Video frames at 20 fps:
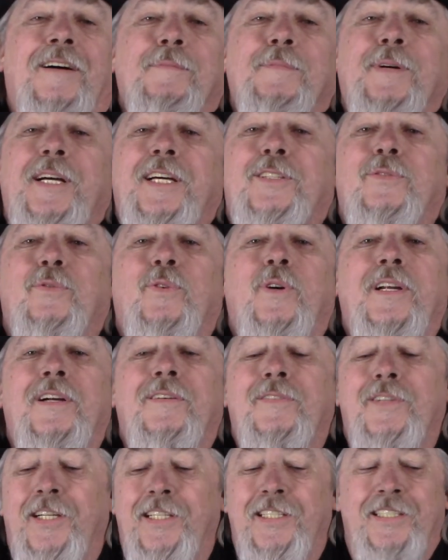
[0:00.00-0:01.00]
it's
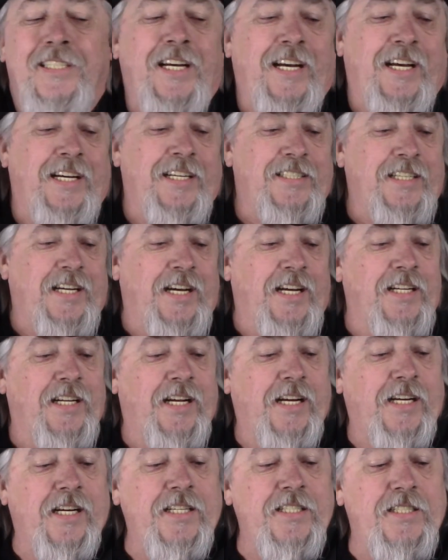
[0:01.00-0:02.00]
whatever it takes. And
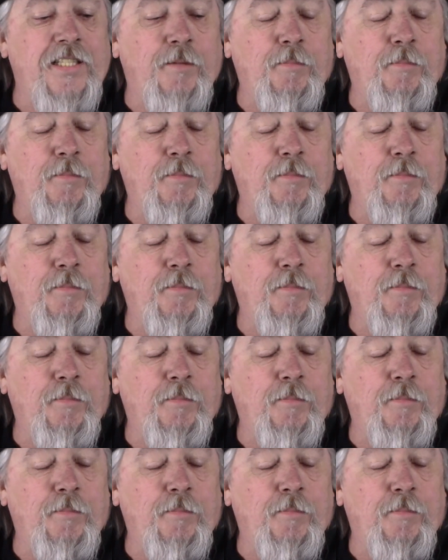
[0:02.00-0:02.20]
like I said